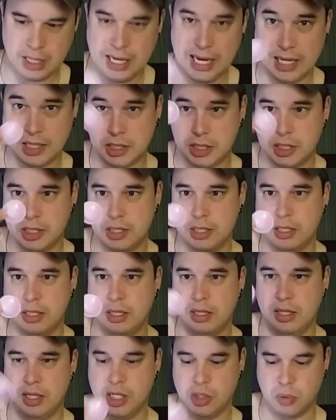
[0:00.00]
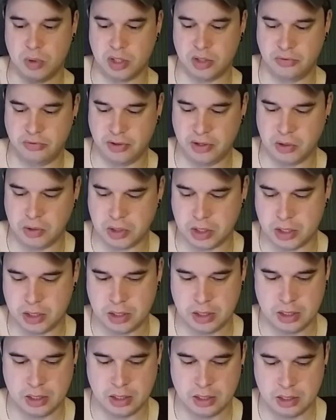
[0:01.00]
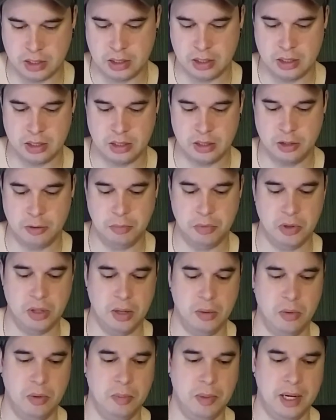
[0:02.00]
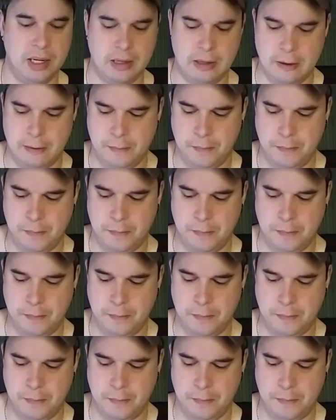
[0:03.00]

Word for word: Yes, this one is filled. I'll put that one back.